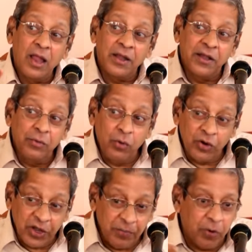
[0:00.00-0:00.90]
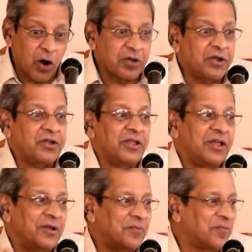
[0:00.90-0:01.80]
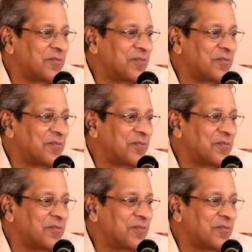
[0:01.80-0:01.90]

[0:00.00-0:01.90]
a devotee brought it here.